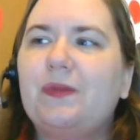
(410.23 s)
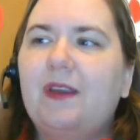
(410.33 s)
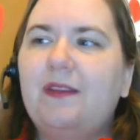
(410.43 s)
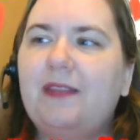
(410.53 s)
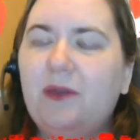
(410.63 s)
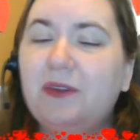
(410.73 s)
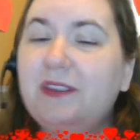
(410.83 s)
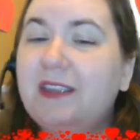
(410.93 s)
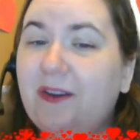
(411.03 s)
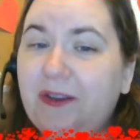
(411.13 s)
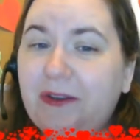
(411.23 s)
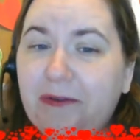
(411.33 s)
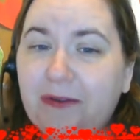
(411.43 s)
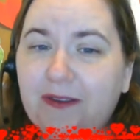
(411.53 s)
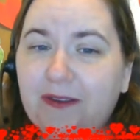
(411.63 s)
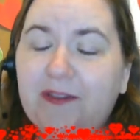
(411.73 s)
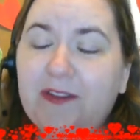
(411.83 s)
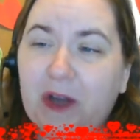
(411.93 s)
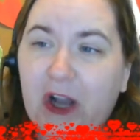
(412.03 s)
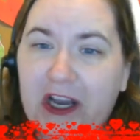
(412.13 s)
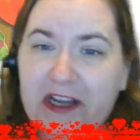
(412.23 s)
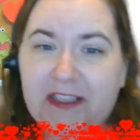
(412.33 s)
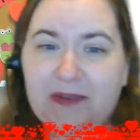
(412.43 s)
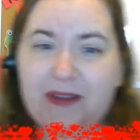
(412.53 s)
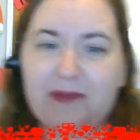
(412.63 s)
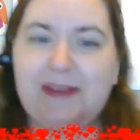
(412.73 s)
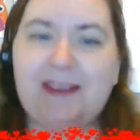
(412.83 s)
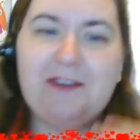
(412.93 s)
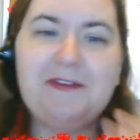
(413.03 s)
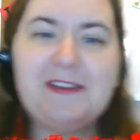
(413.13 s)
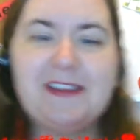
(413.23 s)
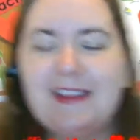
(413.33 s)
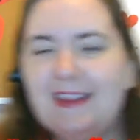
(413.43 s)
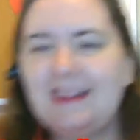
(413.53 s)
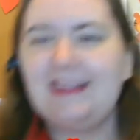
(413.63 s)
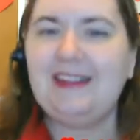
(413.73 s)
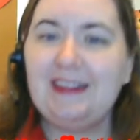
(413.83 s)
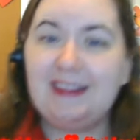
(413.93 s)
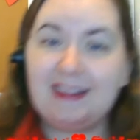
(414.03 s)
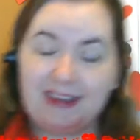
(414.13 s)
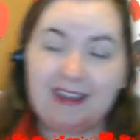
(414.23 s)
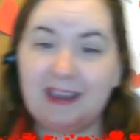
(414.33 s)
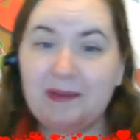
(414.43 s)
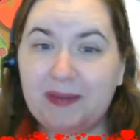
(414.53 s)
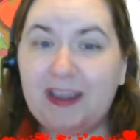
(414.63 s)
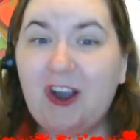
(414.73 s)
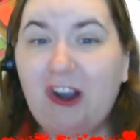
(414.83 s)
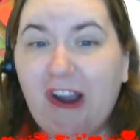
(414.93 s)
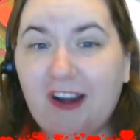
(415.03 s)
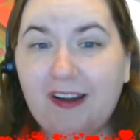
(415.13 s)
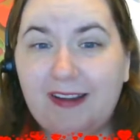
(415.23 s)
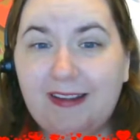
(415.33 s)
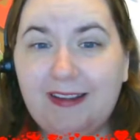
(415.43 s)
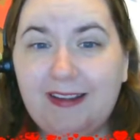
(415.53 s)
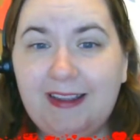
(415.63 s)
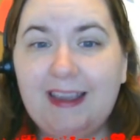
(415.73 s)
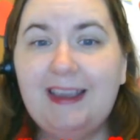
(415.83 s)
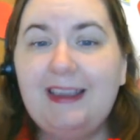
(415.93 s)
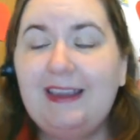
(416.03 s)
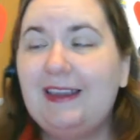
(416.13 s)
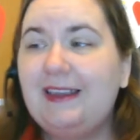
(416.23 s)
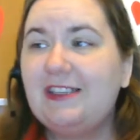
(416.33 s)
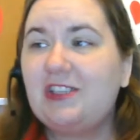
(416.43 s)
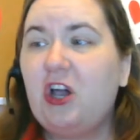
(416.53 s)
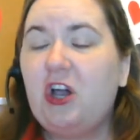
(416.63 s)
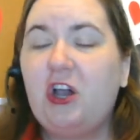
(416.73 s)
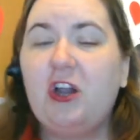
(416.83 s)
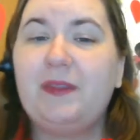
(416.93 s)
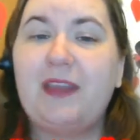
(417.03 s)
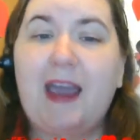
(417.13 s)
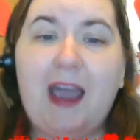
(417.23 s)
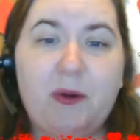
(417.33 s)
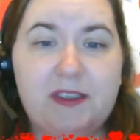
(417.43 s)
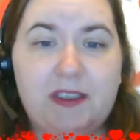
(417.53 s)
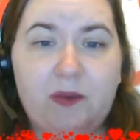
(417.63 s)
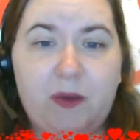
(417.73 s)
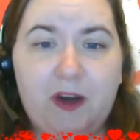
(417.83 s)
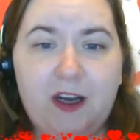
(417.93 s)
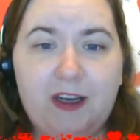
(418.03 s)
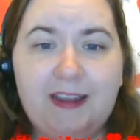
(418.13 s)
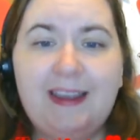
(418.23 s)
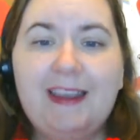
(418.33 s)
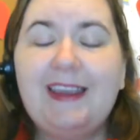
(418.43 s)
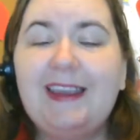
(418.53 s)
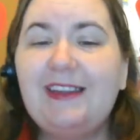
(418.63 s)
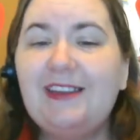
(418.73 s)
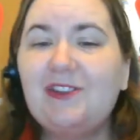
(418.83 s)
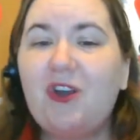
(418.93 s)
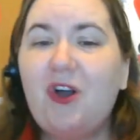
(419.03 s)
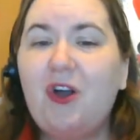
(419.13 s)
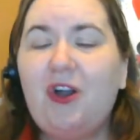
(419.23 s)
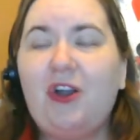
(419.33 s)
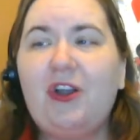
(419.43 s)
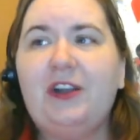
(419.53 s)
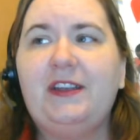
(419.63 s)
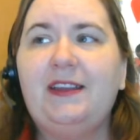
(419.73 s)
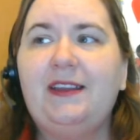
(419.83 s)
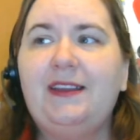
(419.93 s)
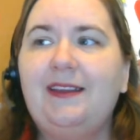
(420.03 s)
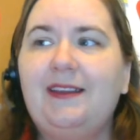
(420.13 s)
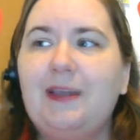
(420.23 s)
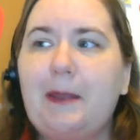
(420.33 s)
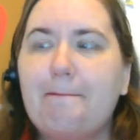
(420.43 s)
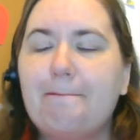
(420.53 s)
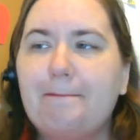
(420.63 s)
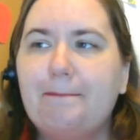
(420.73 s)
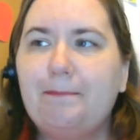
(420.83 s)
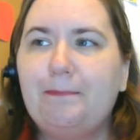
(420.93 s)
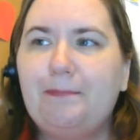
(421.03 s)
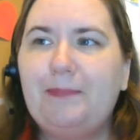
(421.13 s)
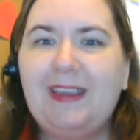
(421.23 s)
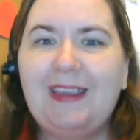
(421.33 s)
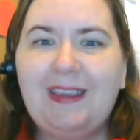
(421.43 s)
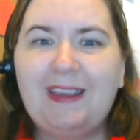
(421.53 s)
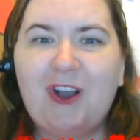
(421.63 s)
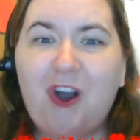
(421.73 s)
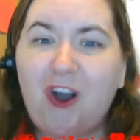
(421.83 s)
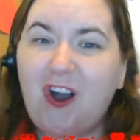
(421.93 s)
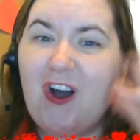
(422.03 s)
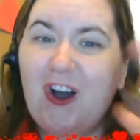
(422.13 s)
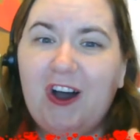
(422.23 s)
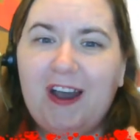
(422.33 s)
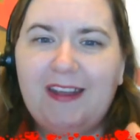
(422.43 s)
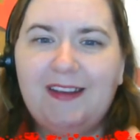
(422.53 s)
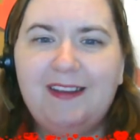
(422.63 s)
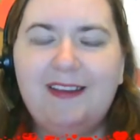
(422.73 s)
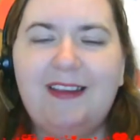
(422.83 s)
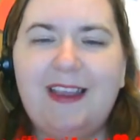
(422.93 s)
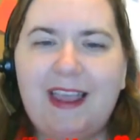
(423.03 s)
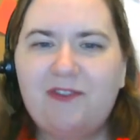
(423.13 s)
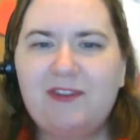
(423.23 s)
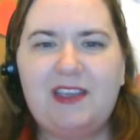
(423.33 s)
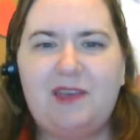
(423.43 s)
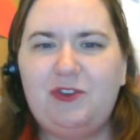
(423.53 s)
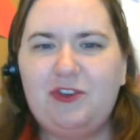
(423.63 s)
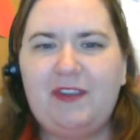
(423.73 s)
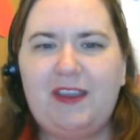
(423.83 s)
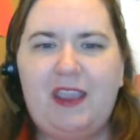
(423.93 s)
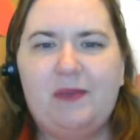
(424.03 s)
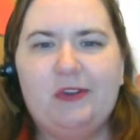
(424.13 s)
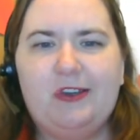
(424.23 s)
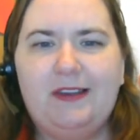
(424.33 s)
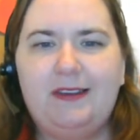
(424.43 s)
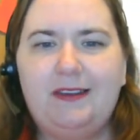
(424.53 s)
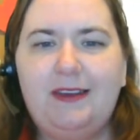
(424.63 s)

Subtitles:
They will tell you, if they're honest with themselves, that it can be hard. It is hard with the hours that we work. It is hard being on every time you turn that camera on.